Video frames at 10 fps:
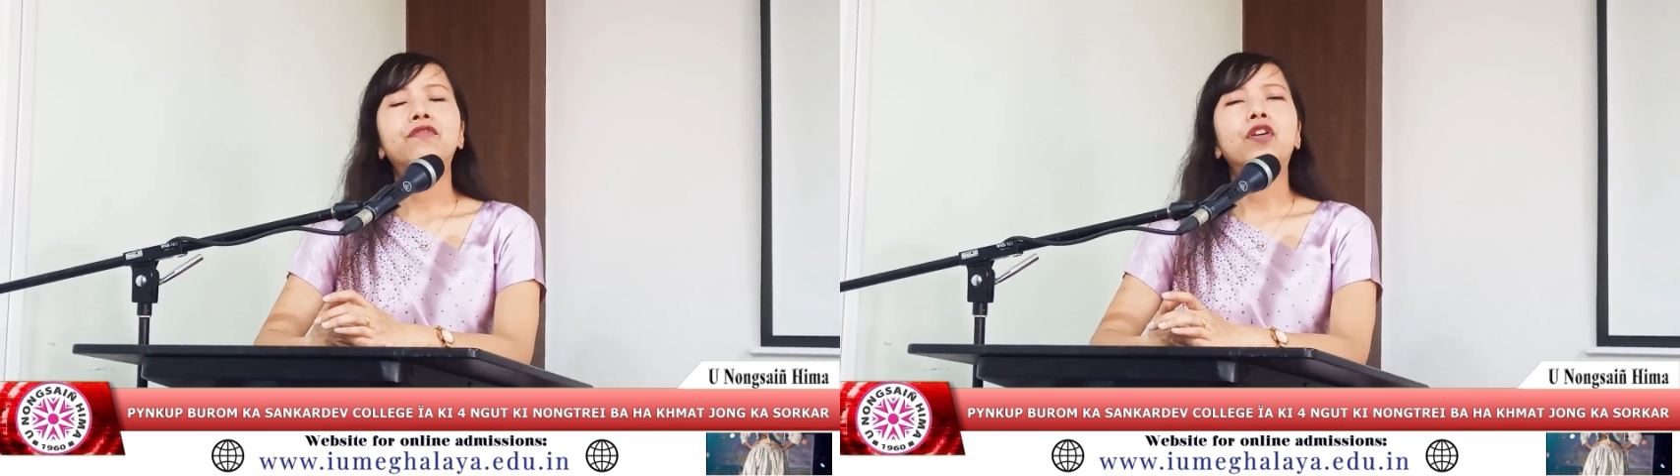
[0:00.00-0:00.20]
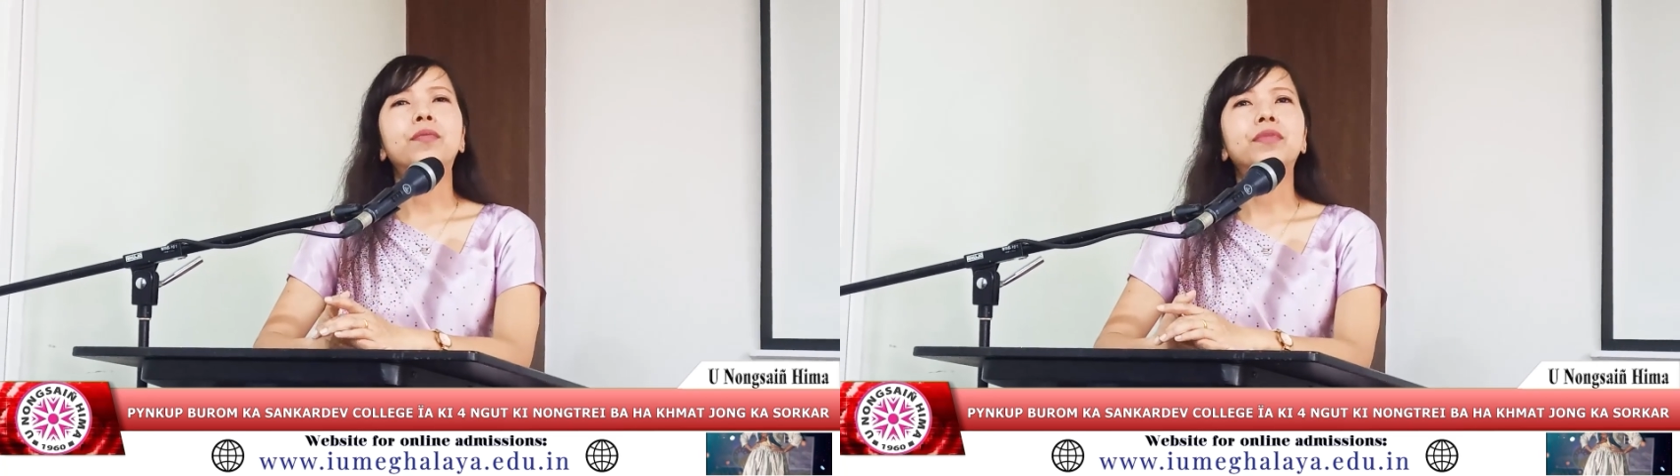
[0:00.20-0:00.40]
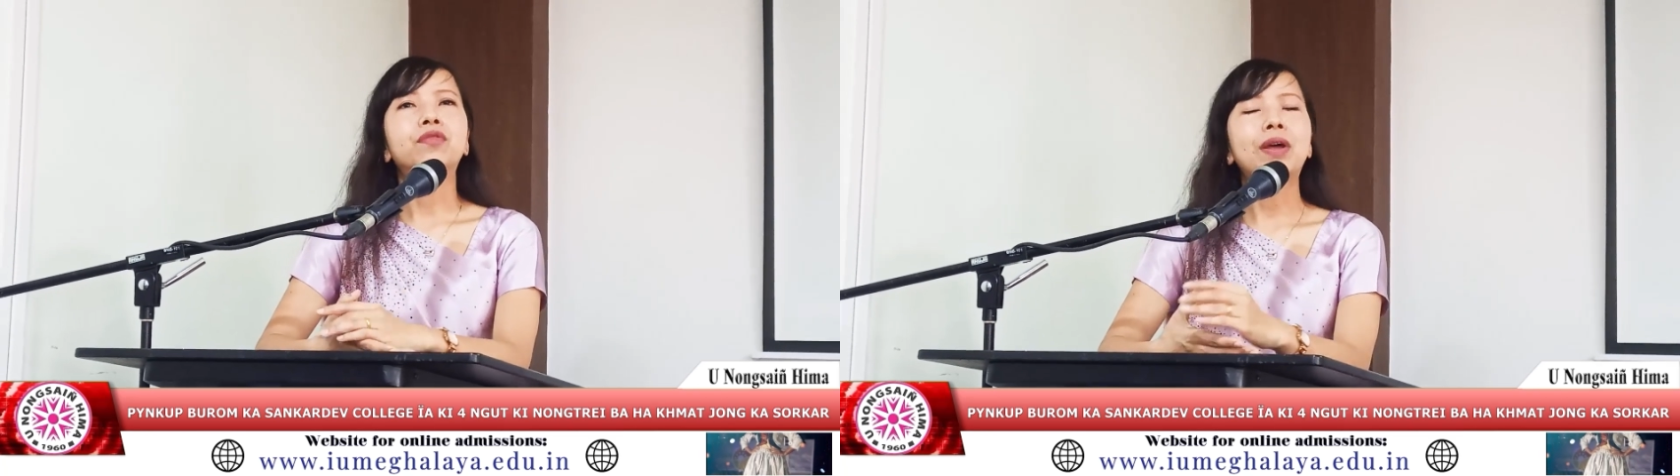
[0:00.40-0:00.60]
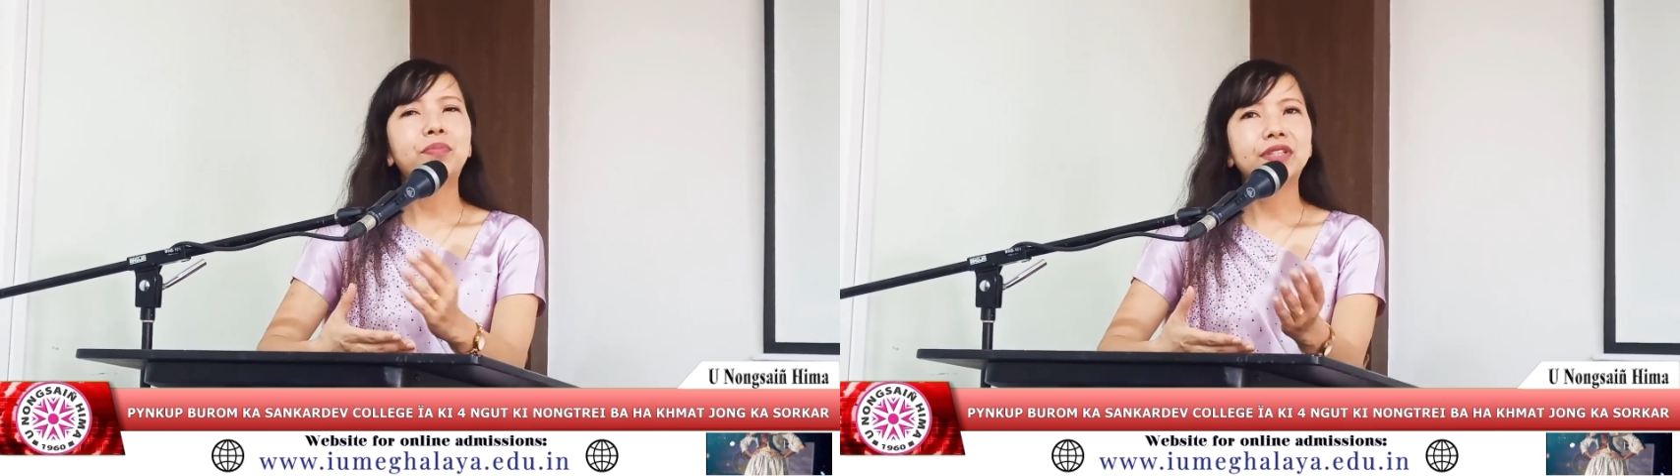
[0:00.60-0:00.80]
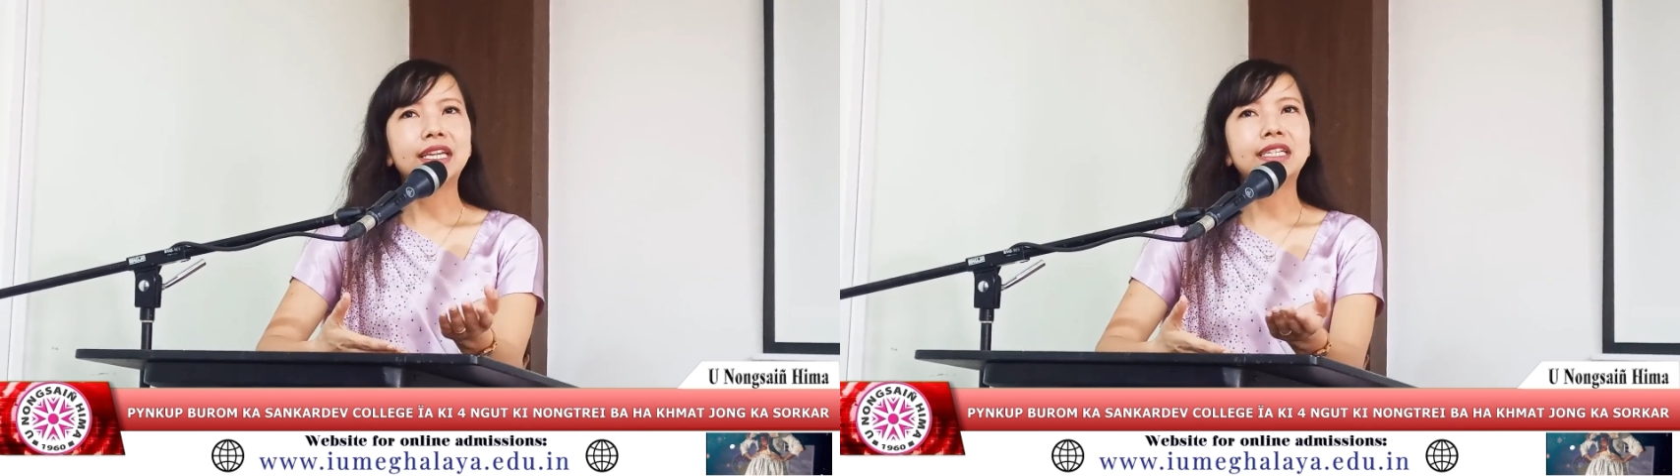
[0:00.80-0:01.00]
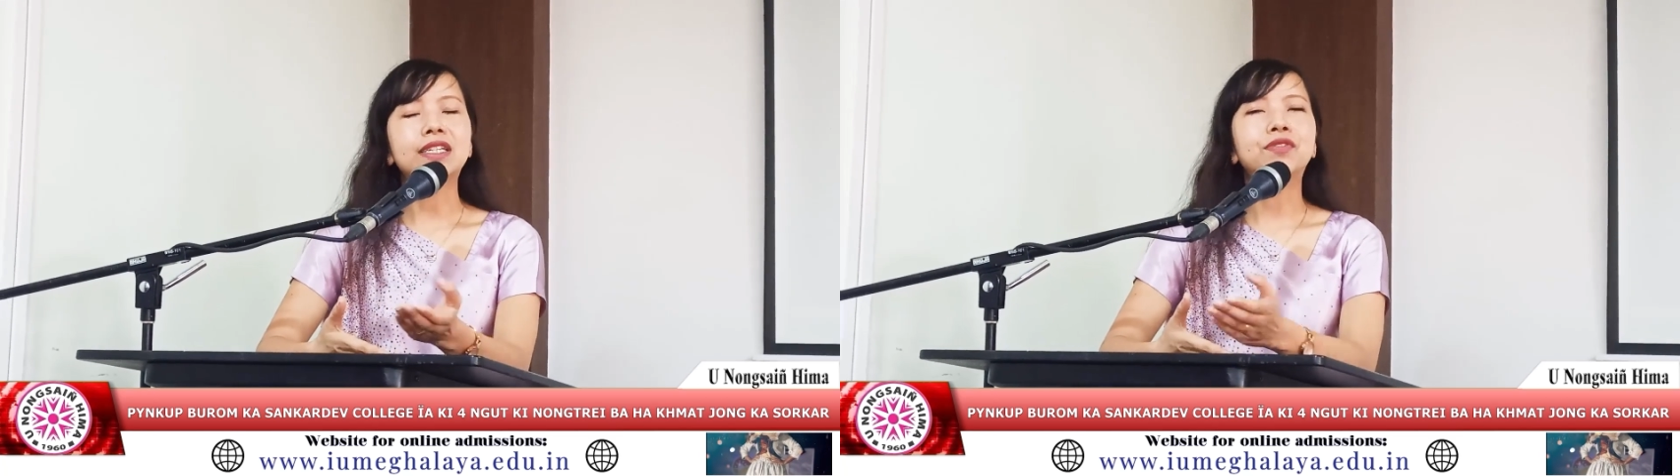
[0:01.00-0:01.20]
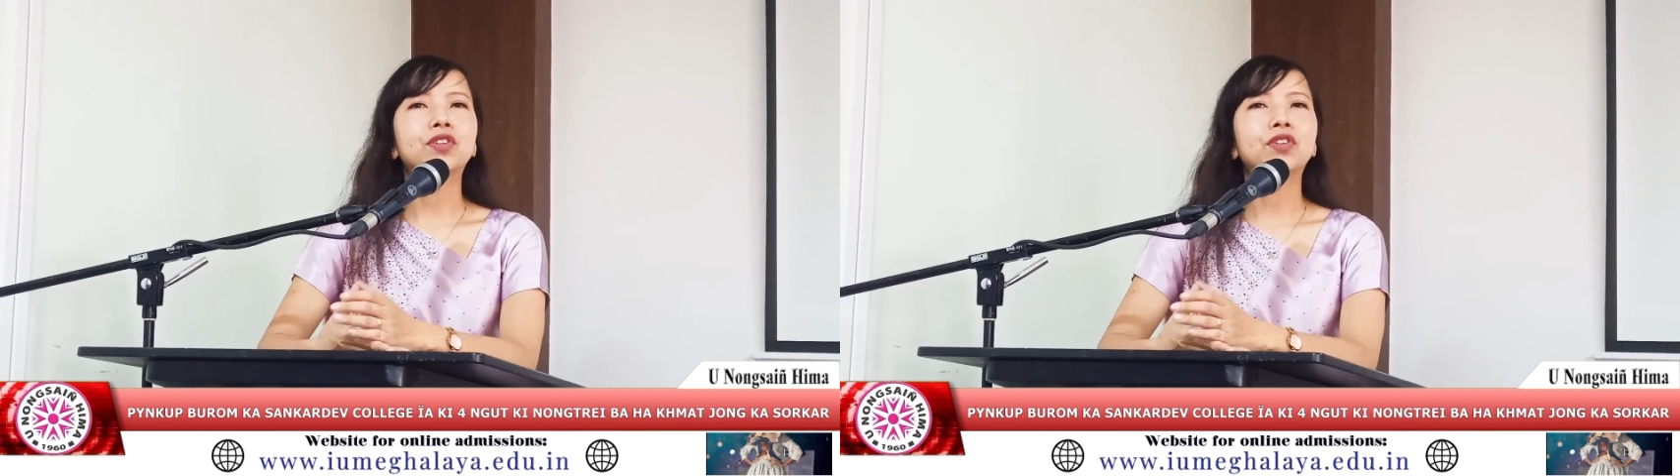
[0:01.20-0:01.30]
from the representatives